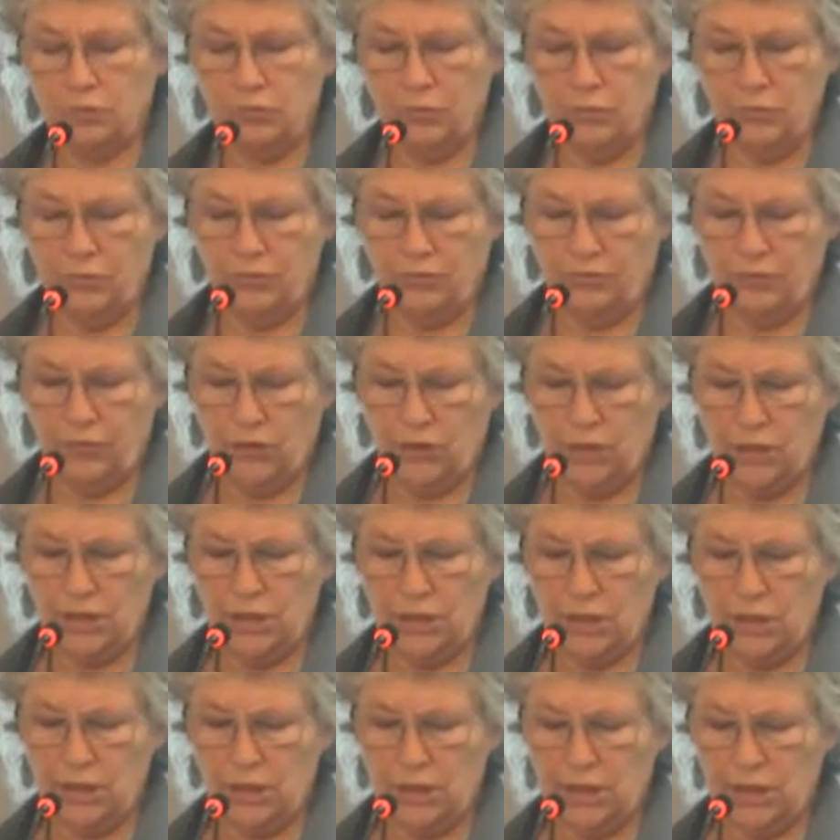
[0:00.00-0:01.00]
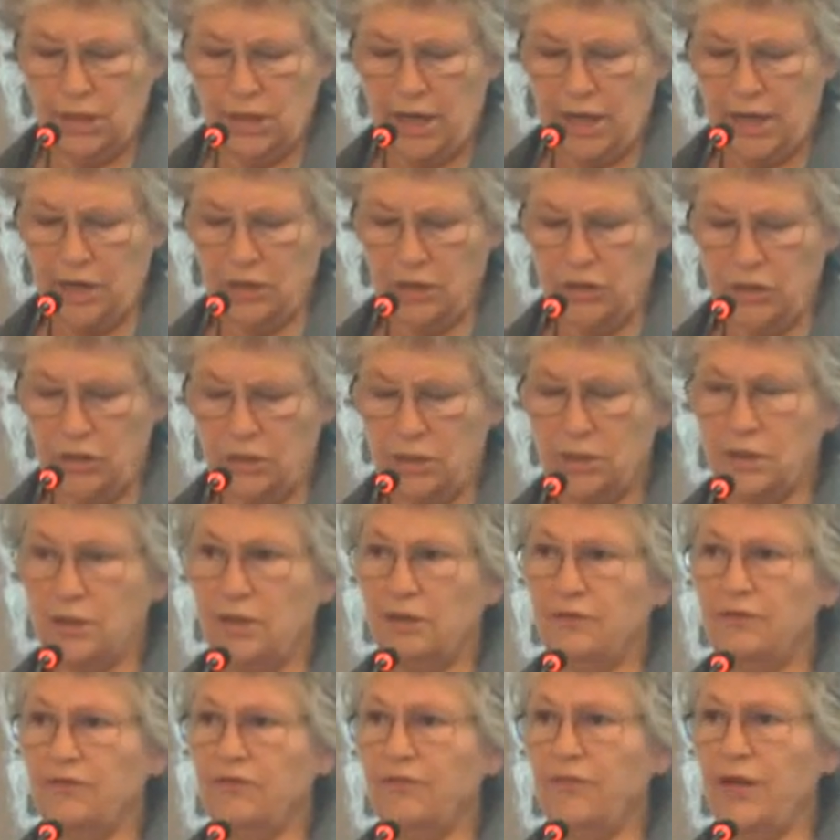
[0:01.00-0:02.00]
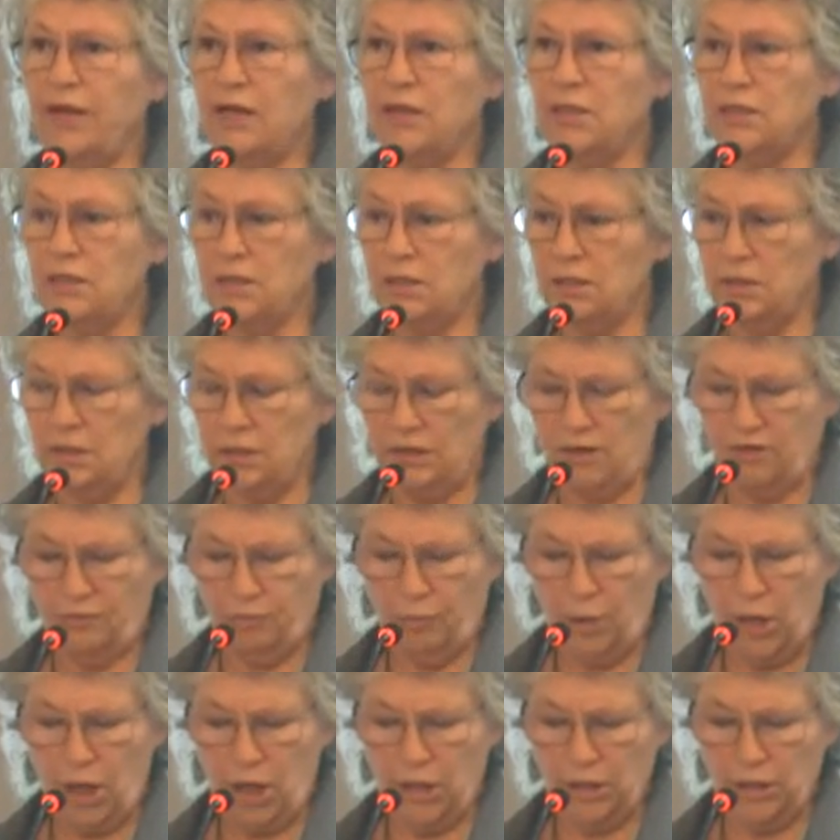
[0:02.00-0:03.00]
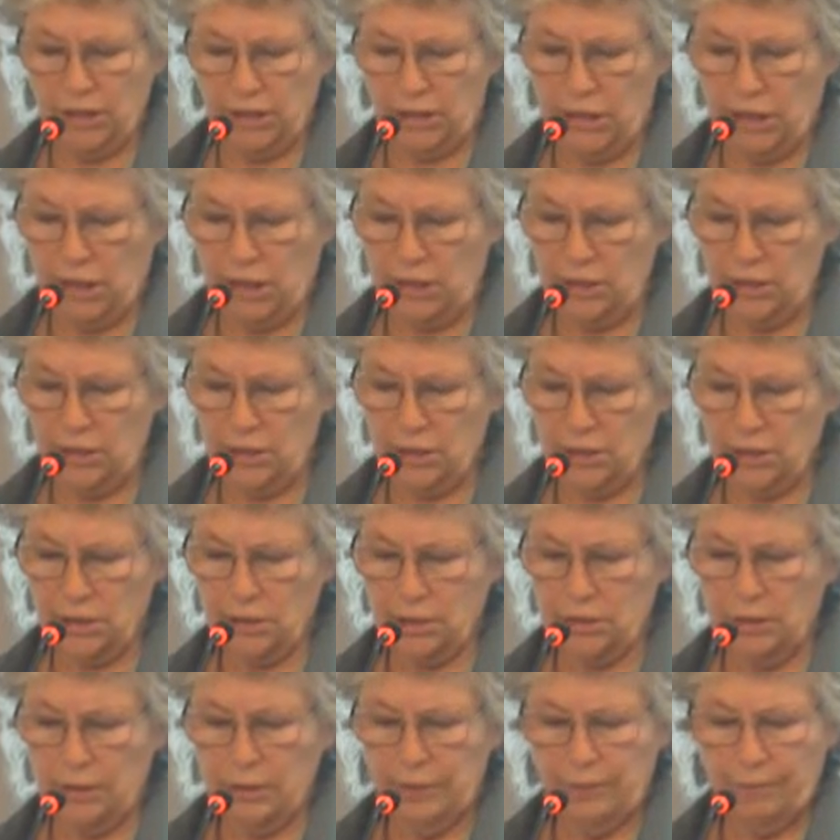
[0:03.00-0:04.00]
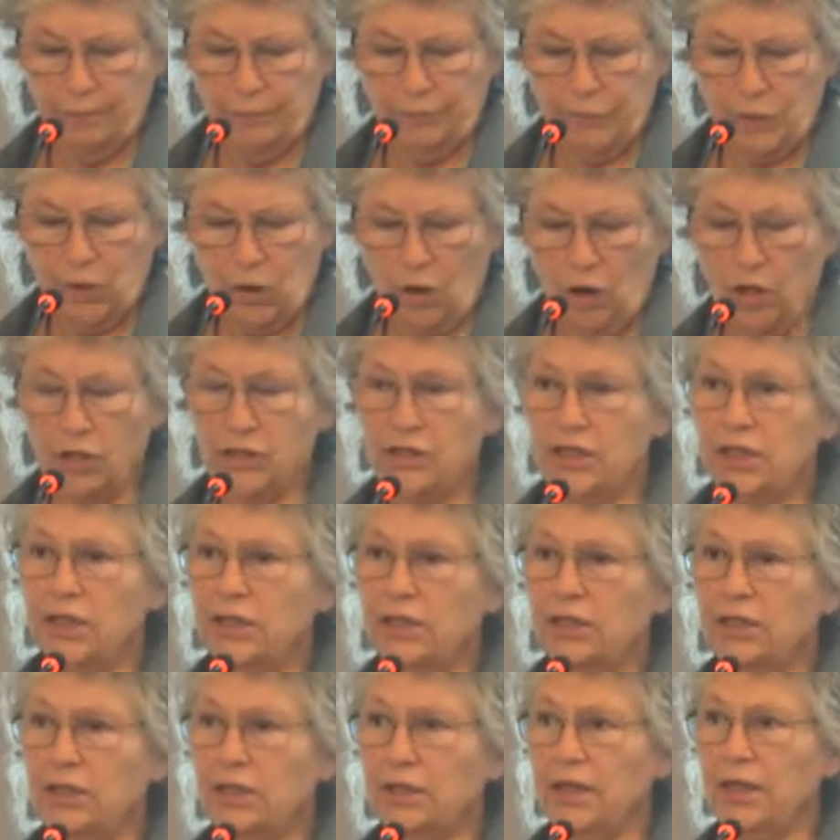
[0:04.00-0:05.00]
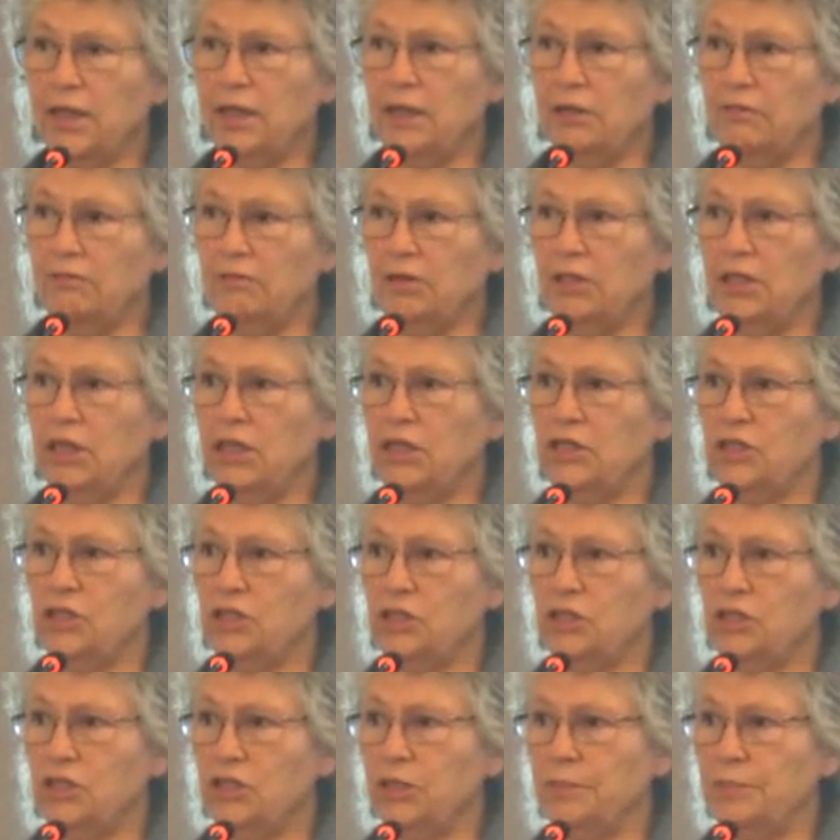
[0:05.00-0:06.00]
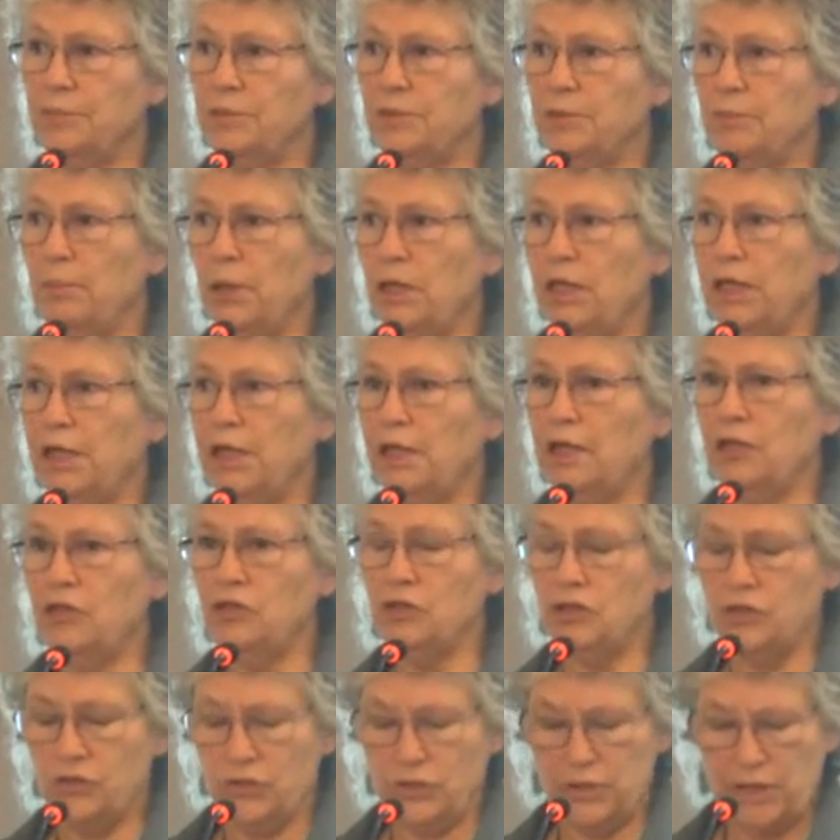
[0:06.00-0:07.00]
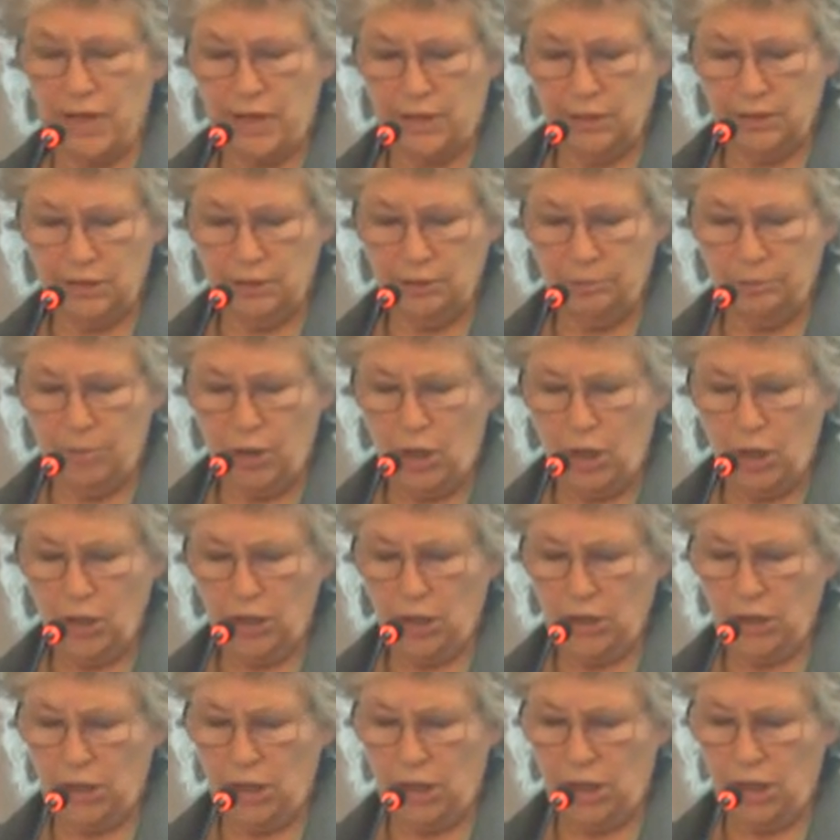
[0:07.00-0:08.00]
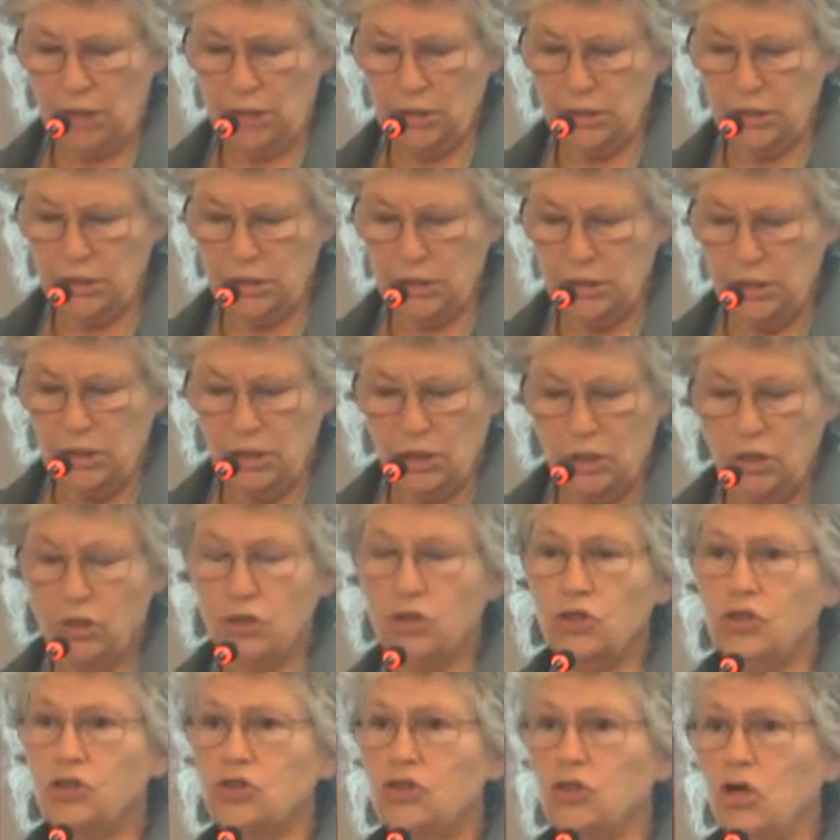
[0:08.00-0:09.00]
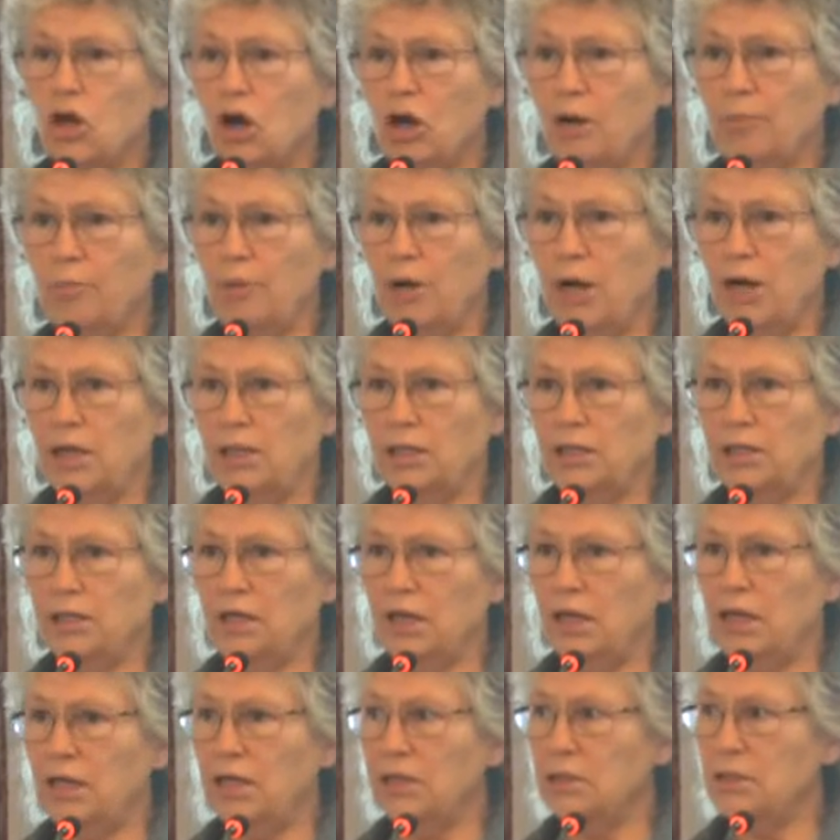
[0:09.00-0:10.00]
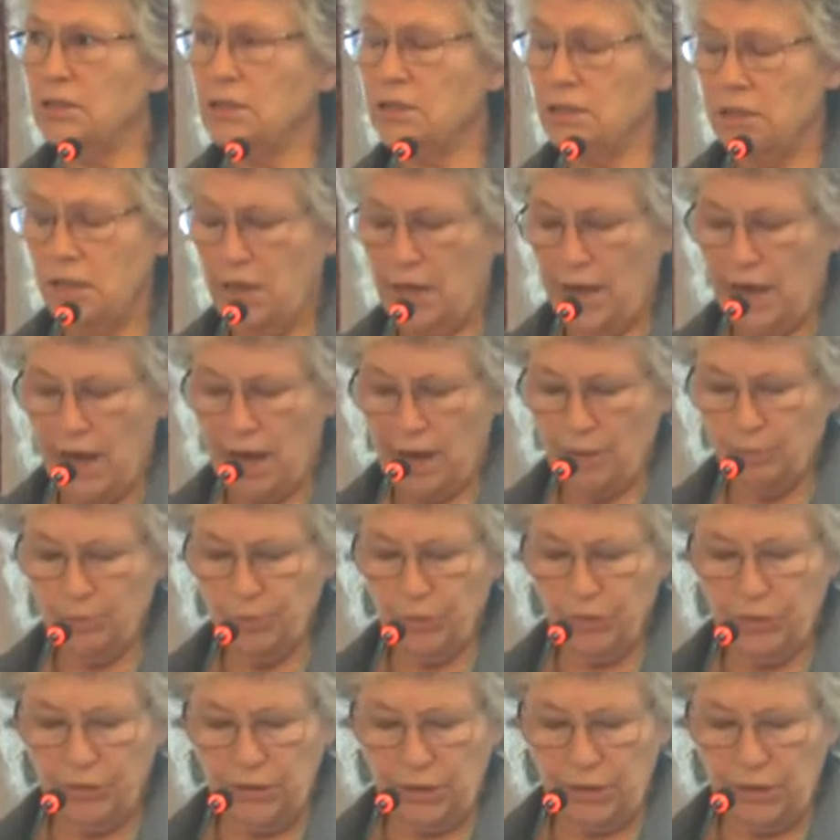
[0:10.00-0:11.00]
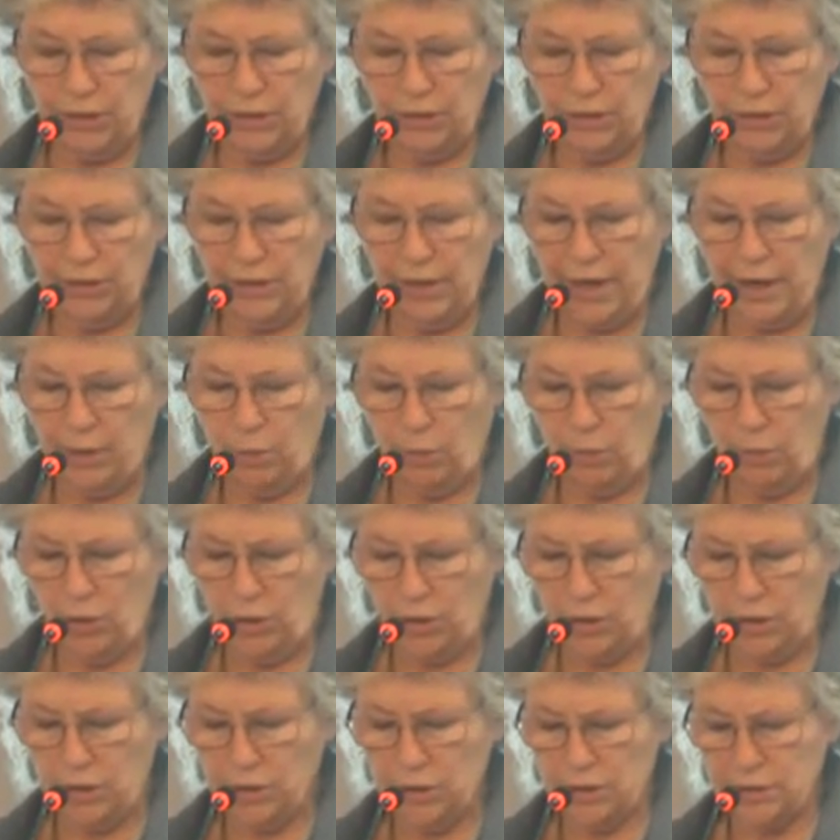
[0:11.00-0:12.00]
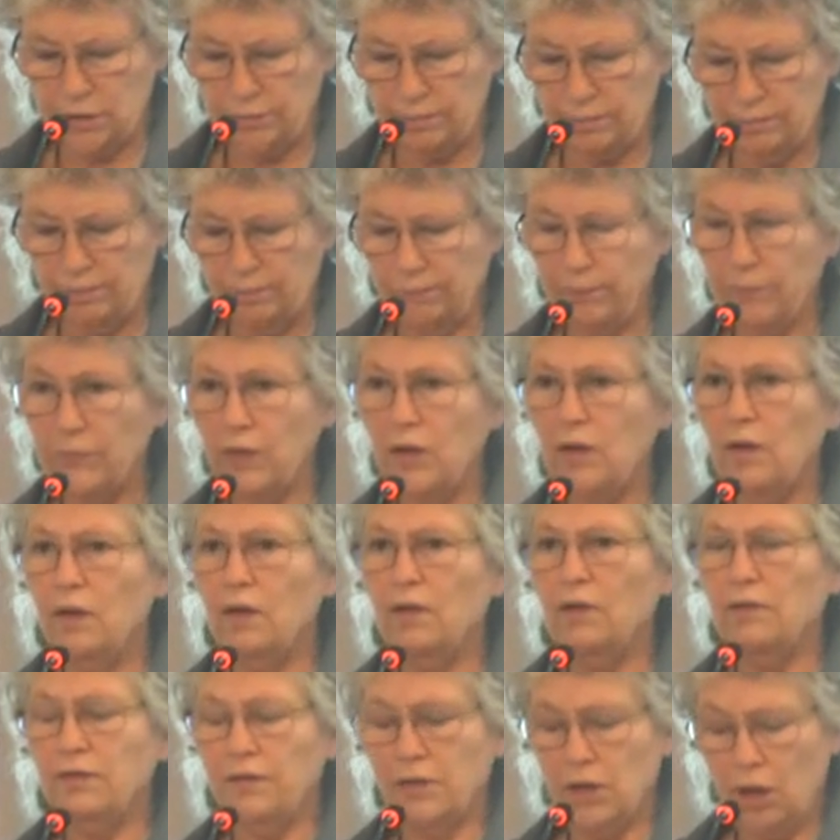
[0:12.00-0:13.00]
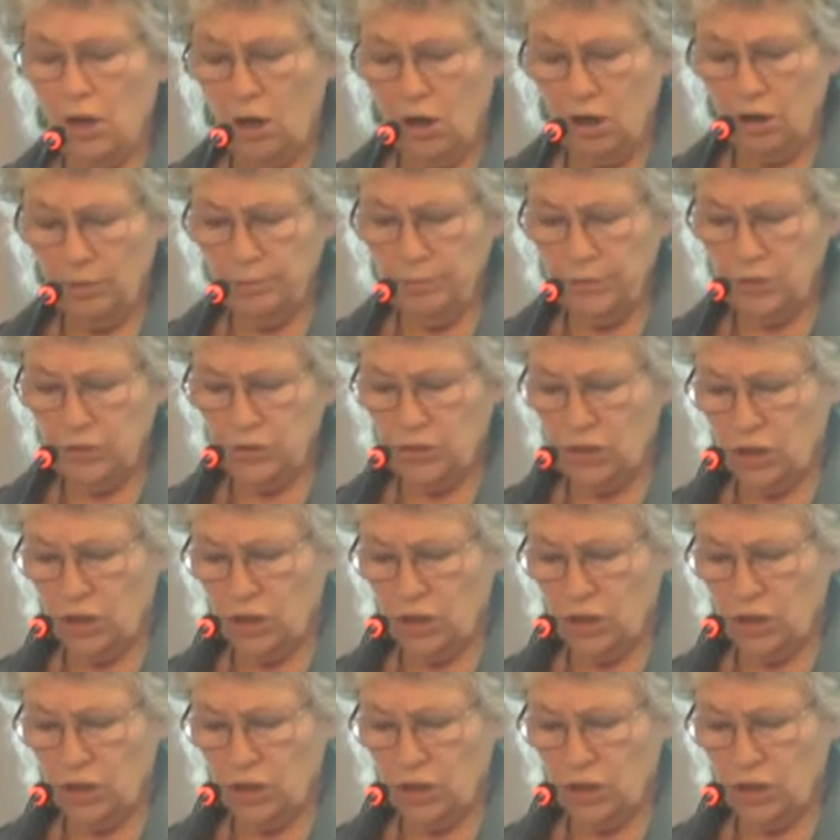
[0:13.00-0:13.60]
through the vertices, edges, and faces of polygons, articulating relationships among intersecting polygons, star polygons, and polygonal networks. The Ottoman